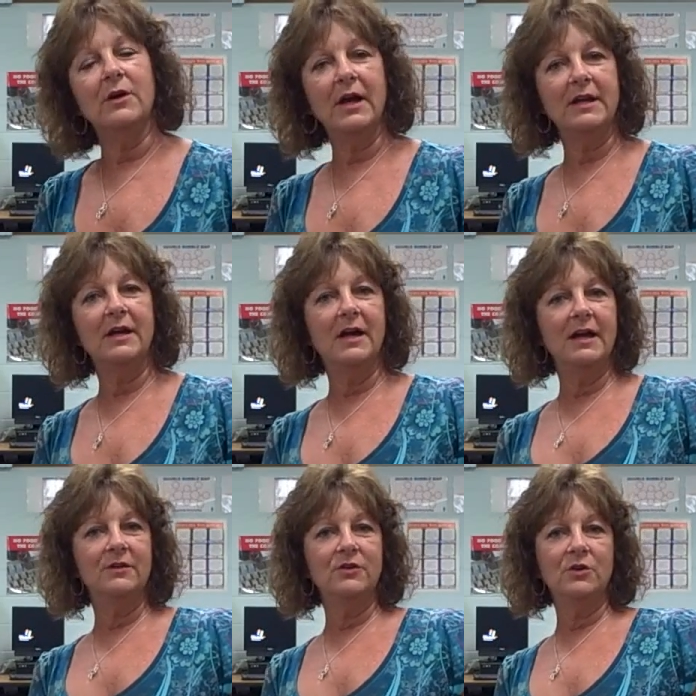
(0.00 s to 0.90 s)

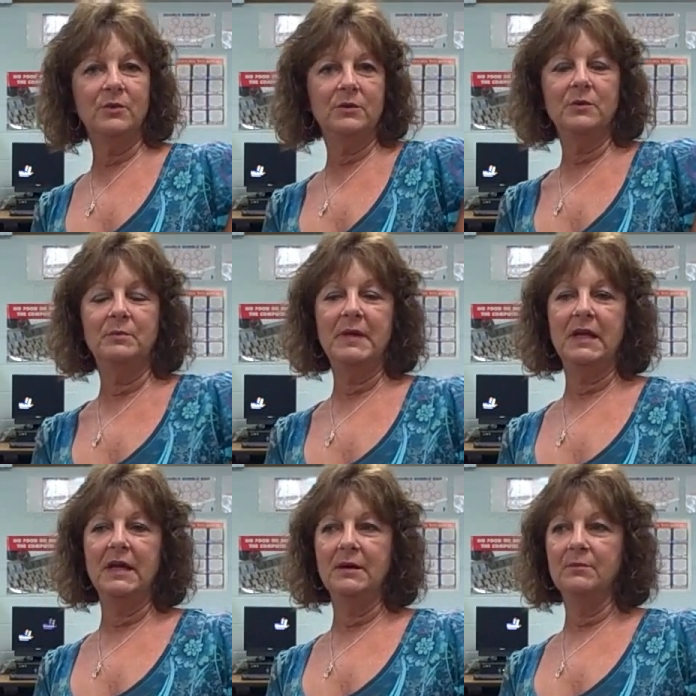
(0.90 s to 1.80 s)
I don't know what it would
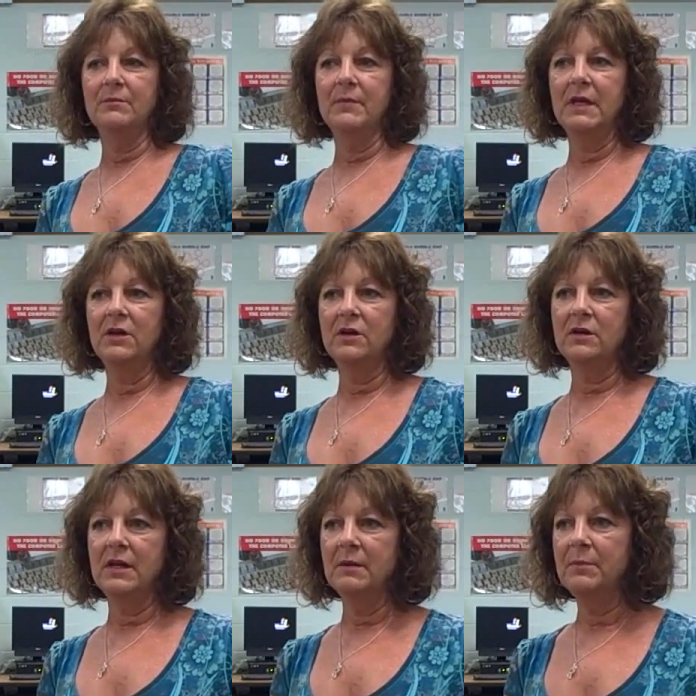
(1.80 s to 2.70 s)
be. Here
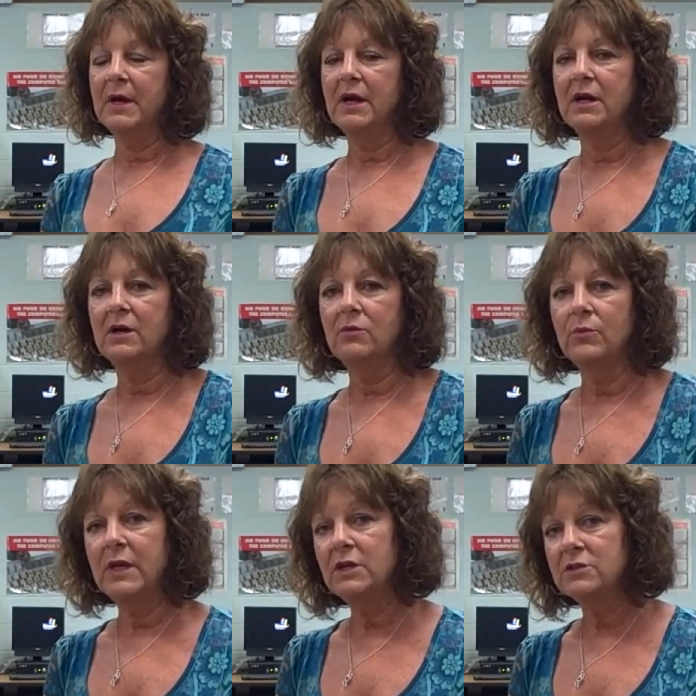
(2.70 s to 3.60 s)
at Empire,
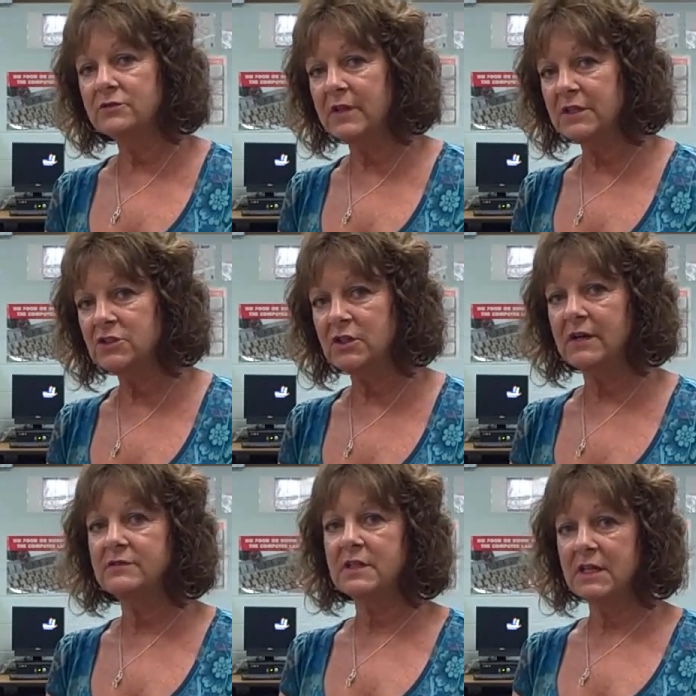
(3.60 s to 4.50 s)
we use flash
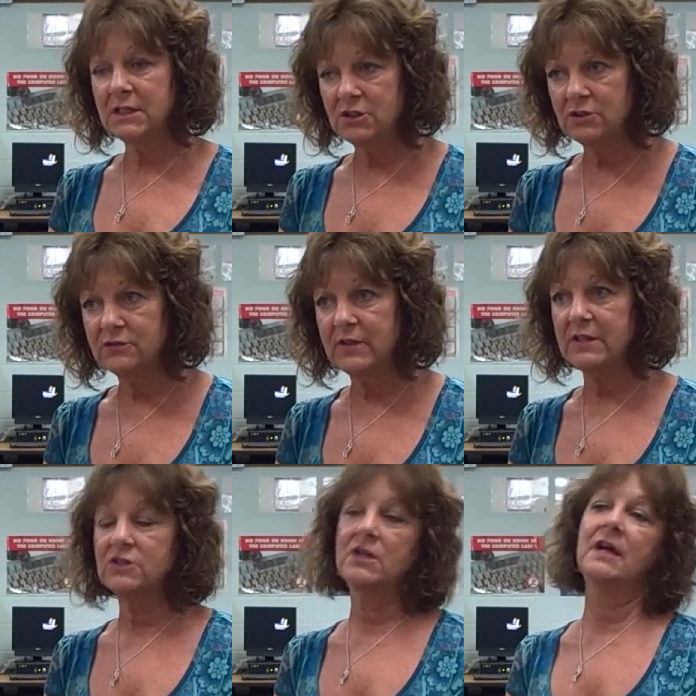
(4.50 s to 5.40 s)
drives, the kids use
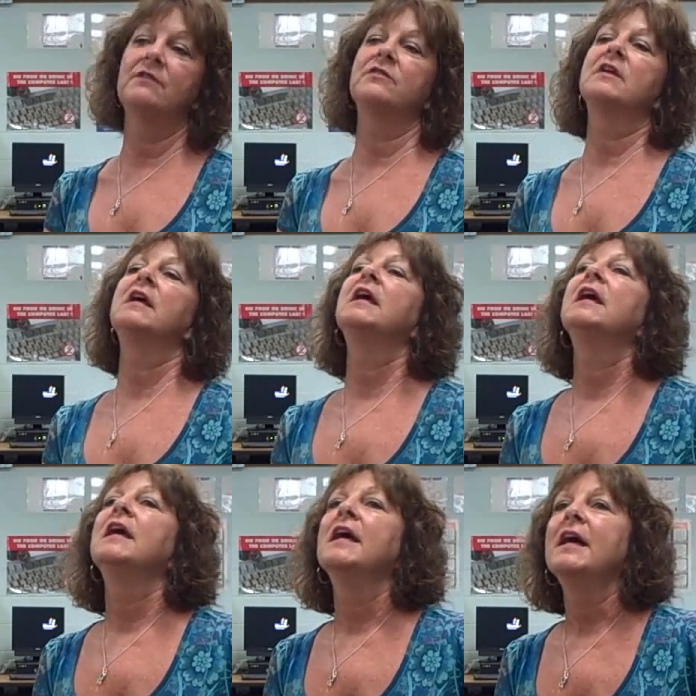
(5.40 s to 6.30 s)
flash drives,
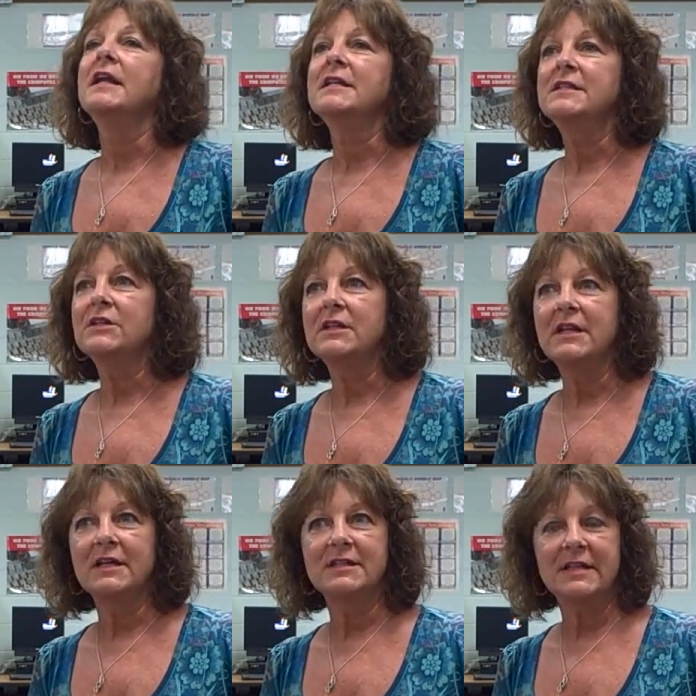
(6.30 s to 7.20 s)
and until the
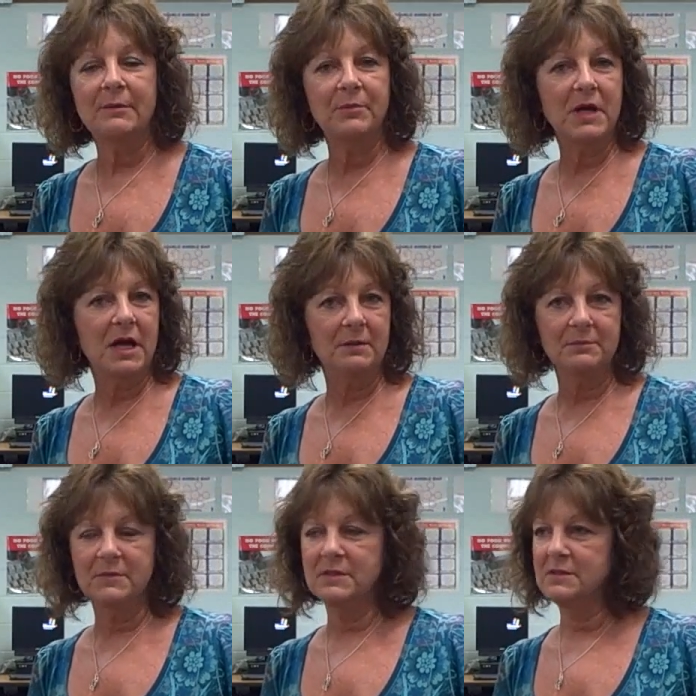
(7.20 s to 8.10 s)
next step
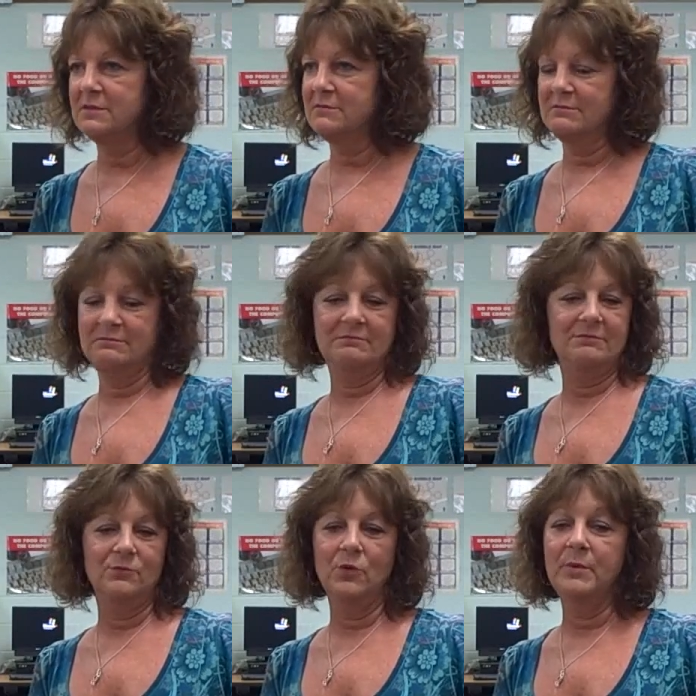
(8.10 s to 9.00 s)
comes,
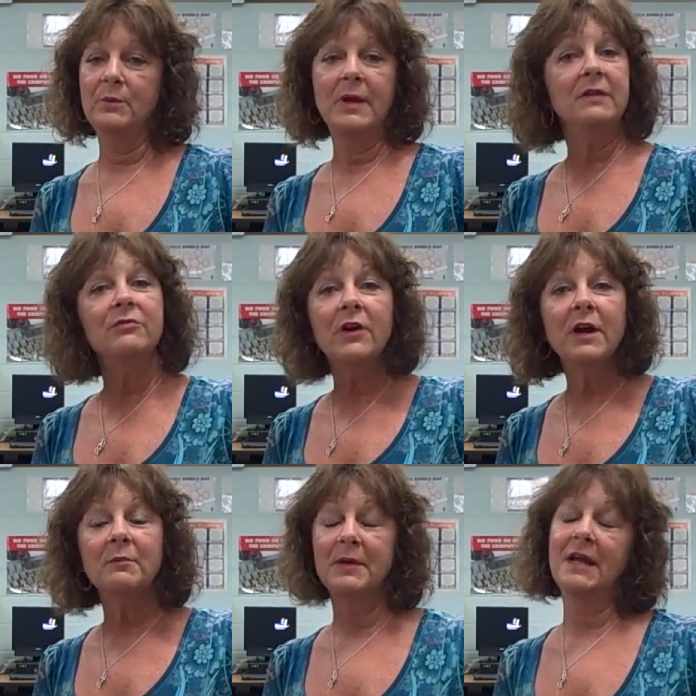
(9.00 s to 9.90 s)
we'll be ready for
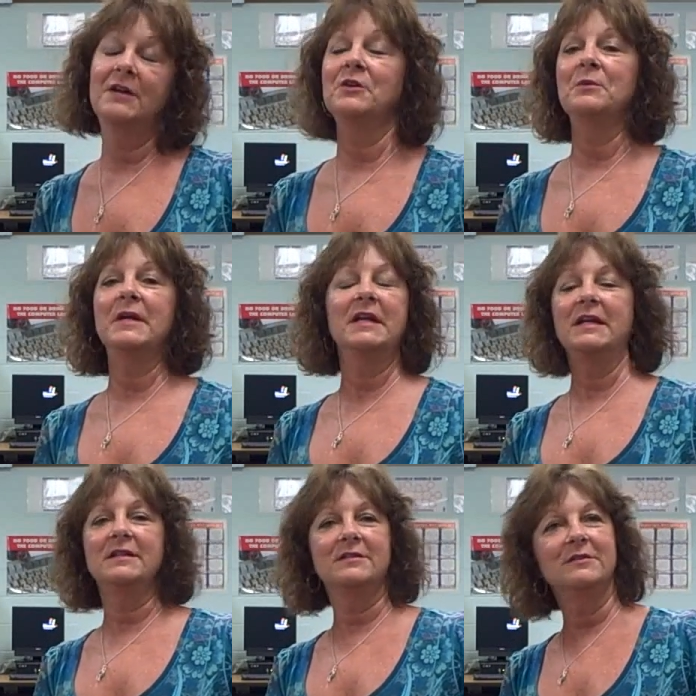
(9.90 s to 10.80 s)
it, but I don't know what it
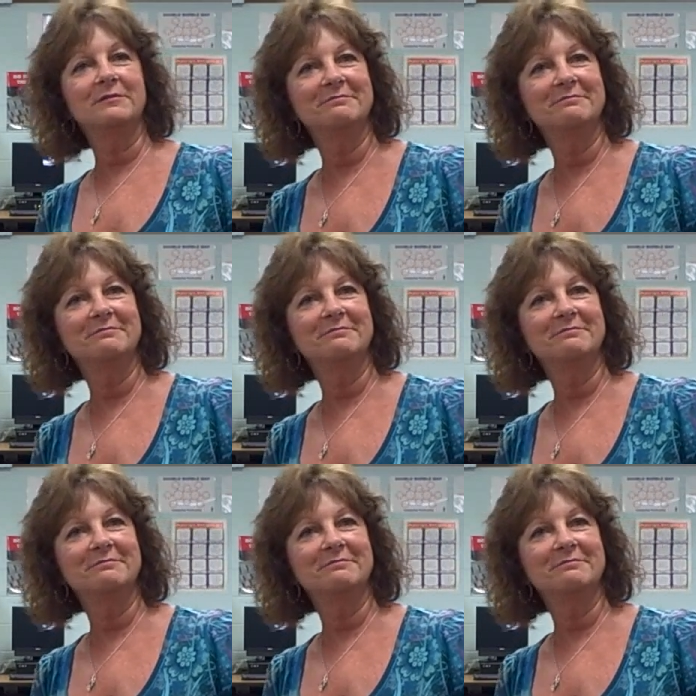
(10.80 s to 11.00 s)
is.